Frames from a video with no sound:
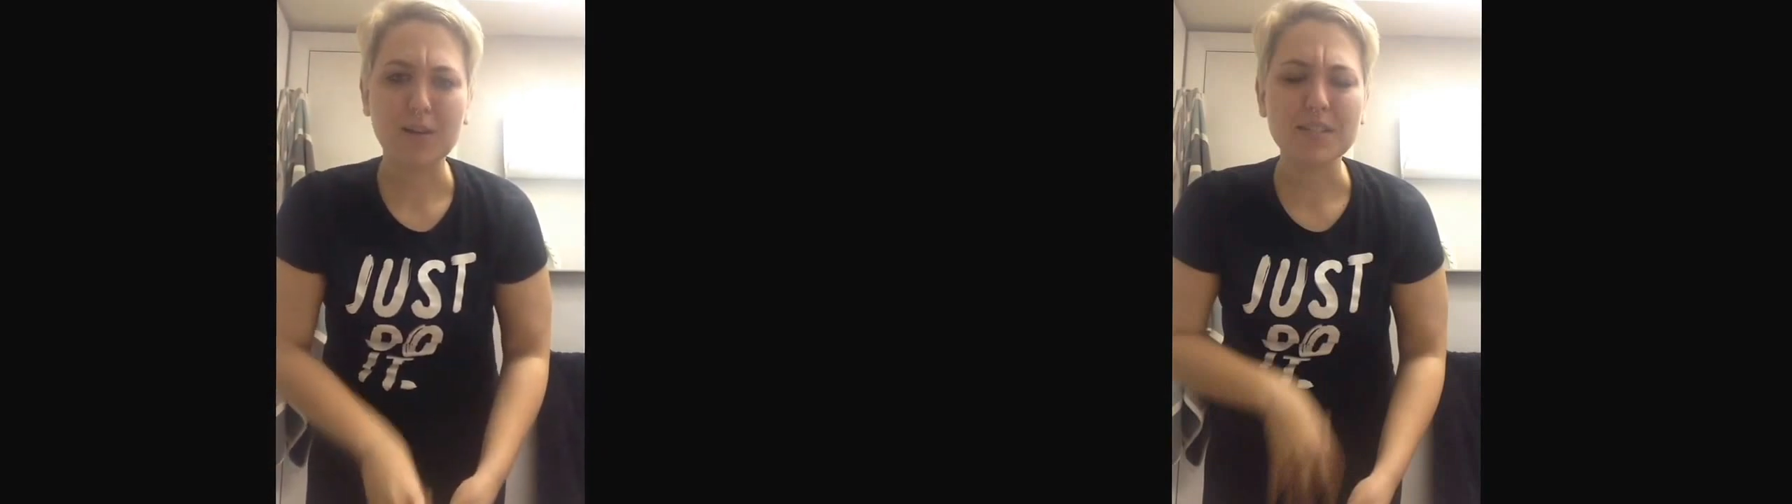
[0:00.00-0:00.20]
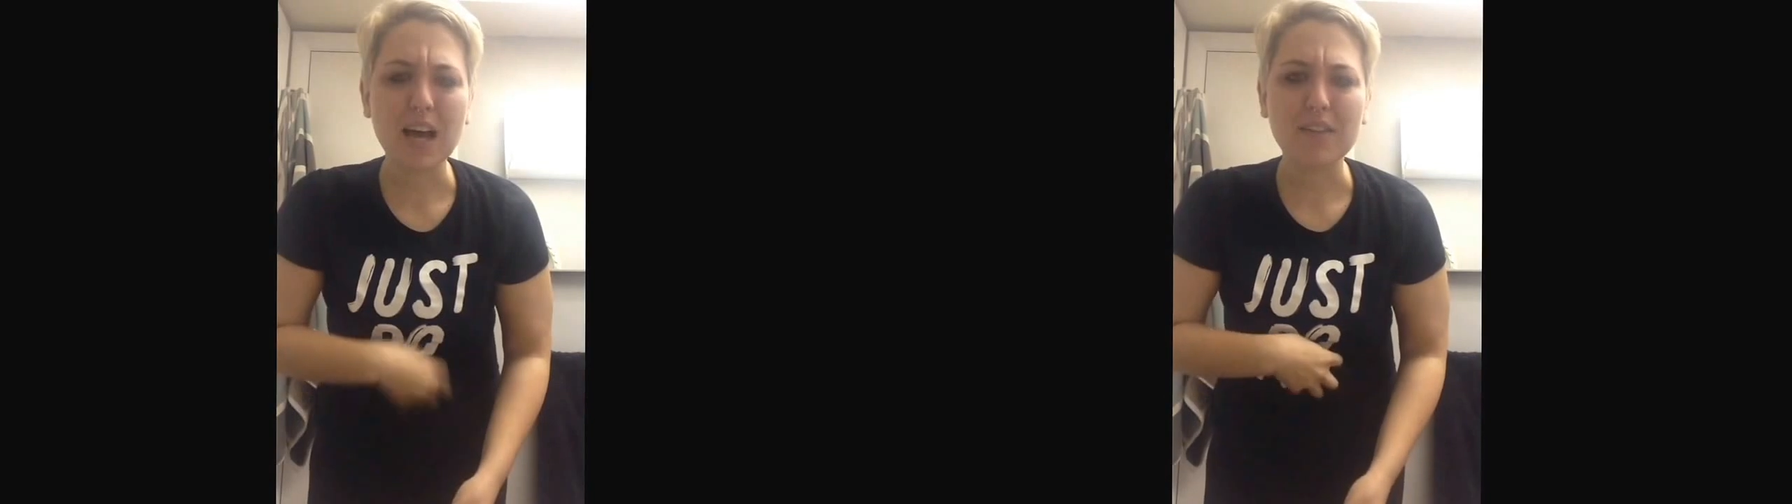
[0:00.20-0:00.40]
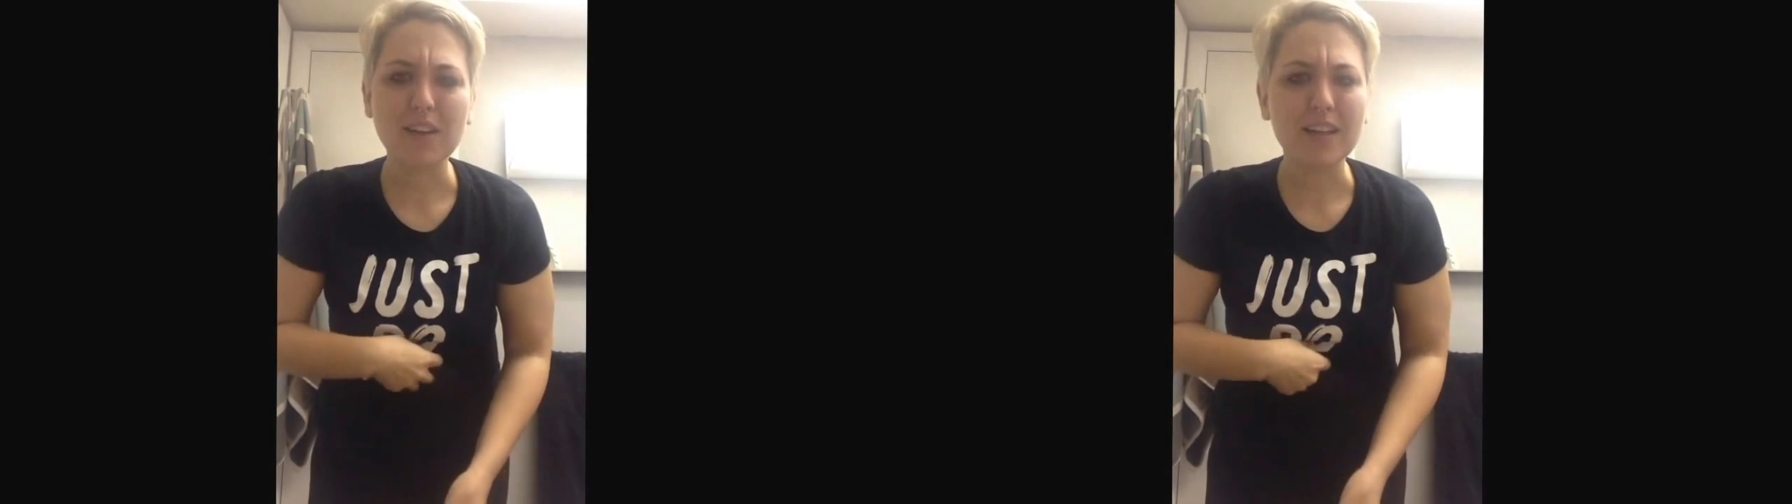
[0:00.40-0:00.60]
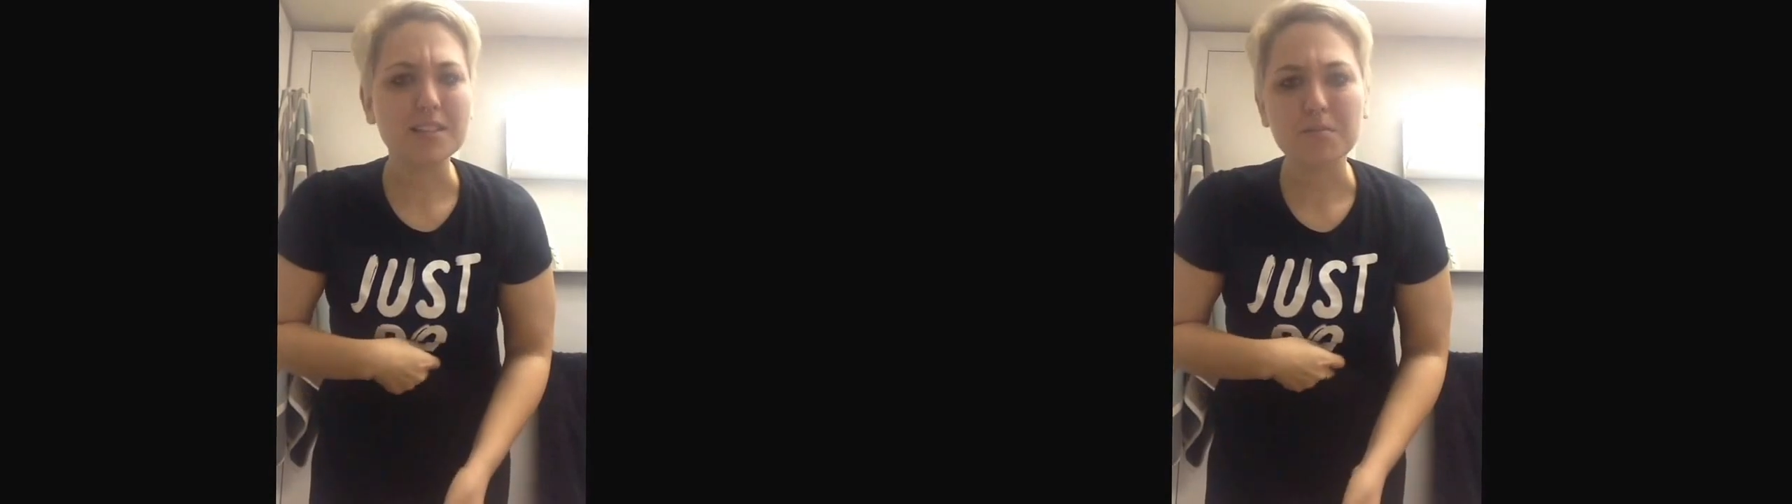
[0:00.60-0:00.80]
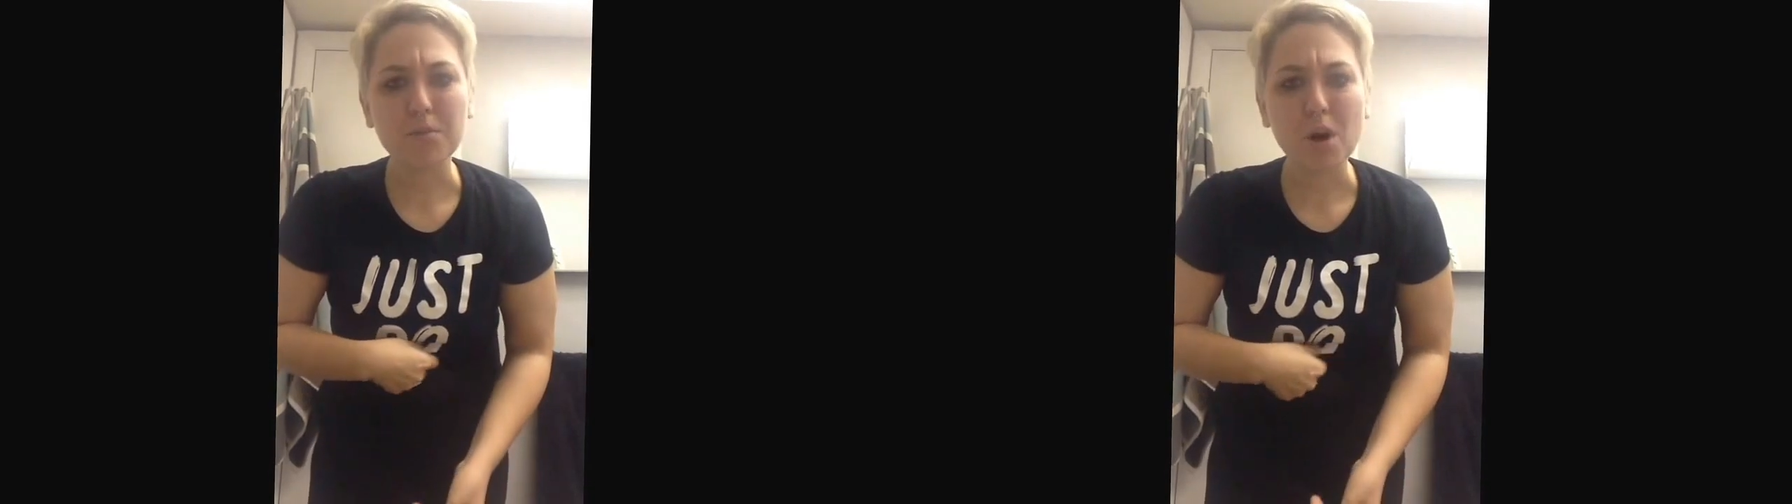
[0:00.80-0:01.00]
I was having like
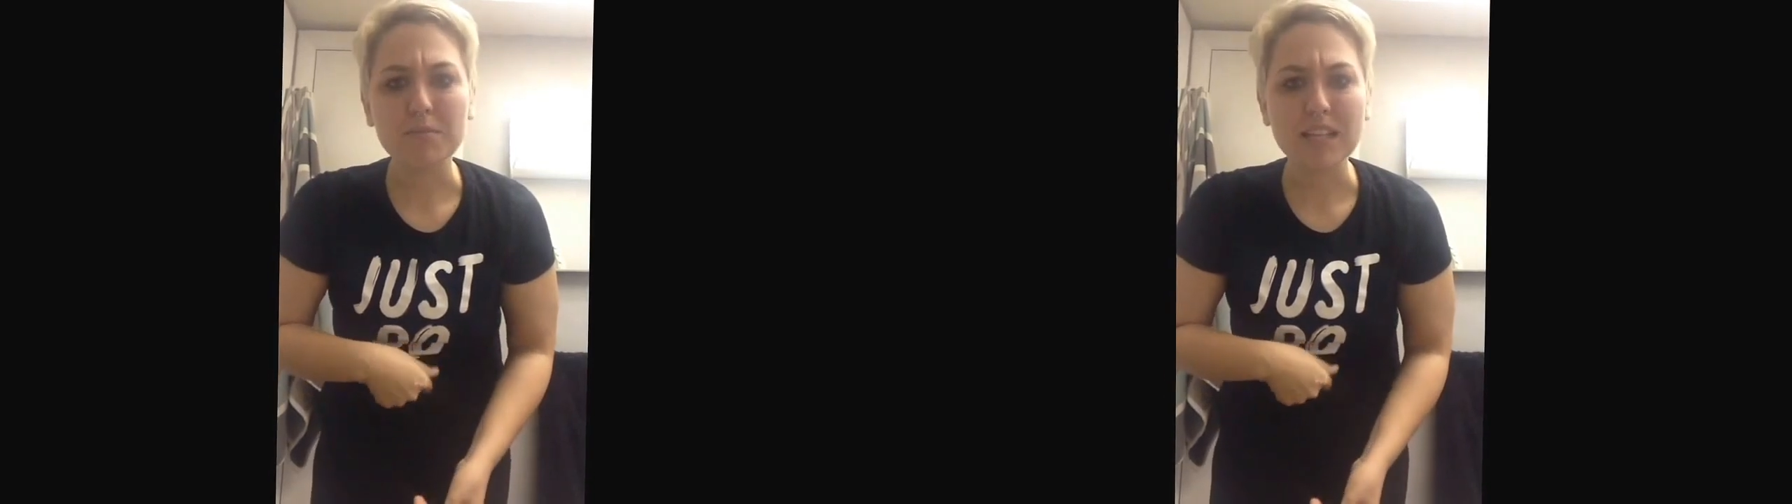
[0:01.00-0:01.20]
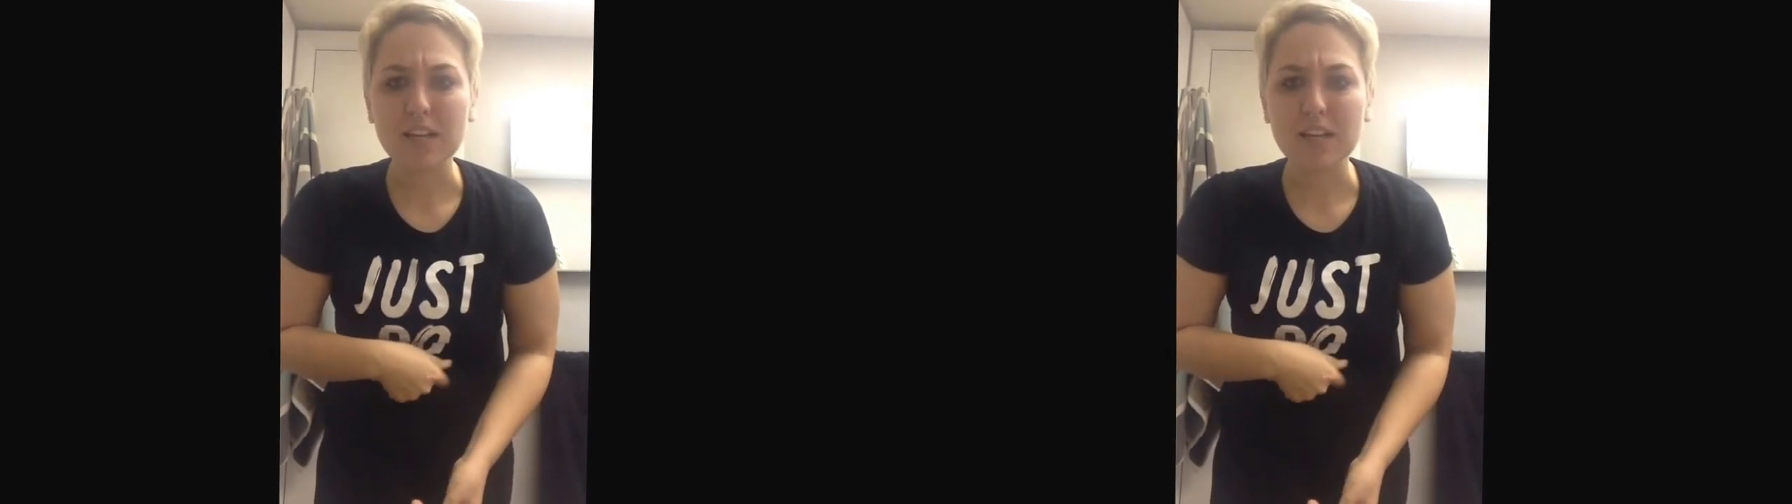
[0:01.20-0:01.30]
some problems.